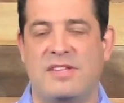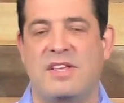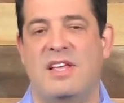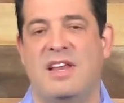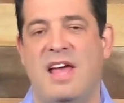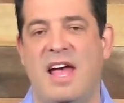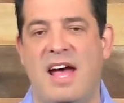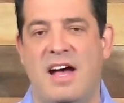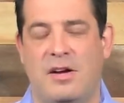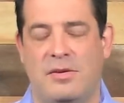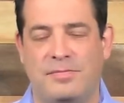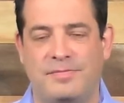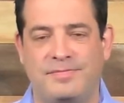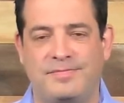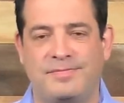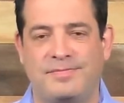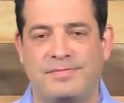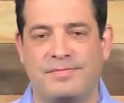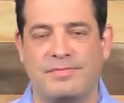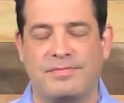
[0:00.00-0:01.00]
Canal.
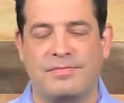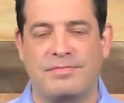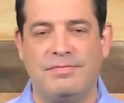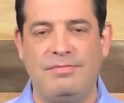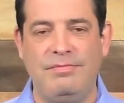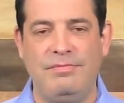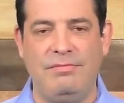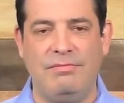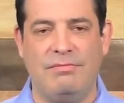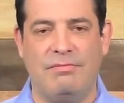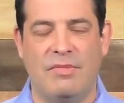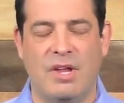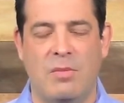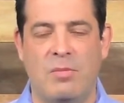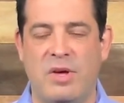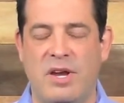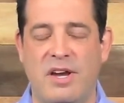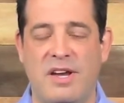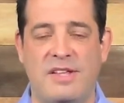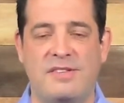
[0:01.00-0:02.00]

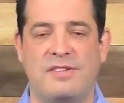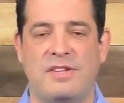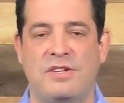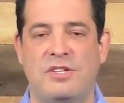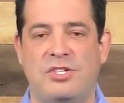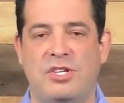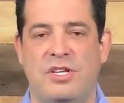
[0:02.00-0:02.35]
But it isn't